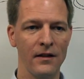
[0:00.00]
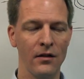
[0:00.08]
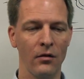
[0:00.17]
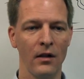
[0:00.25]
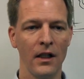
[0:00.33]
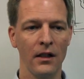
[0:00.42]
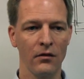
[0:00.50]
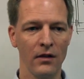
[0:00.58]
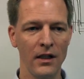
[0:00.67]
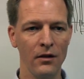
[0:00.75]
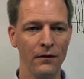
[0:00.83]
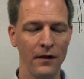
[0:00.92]
So you
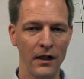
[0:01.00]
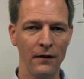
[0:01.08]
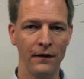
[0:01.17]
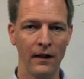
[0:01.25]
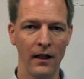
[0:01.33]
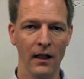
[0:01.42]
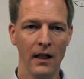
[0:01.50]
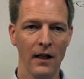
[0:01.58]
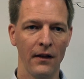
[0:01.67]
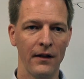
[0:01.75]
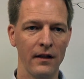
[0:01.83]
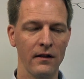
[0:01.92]
need to verify
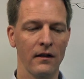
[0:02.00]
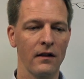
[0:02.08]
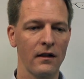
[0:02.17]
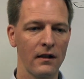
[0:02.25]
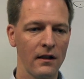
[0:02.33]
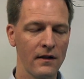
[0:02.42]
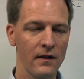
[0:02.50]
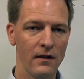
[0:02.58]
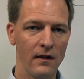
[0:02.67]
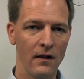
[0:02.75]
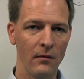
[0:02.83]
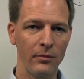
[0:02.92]
that
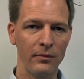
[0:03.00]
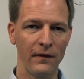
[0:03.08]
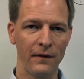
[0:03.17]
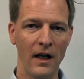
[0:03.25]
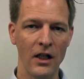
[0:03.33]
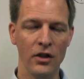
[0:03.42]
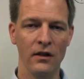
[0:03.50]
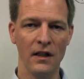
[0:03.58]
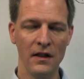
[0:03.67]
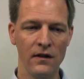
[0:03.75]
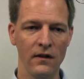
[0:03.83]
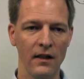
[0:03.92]
this function
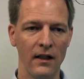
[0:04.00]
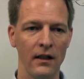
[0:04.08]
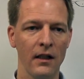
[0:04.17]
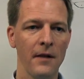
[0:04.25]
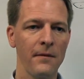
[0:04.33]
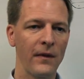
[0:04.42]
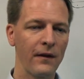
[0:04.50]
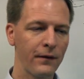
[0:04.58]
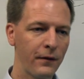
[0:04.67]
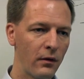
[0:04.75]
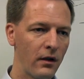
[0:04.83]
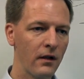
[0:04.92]
is there
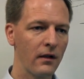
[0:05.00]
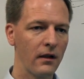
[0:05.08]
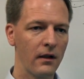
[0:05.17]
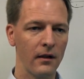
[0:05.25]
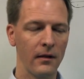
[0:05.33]
for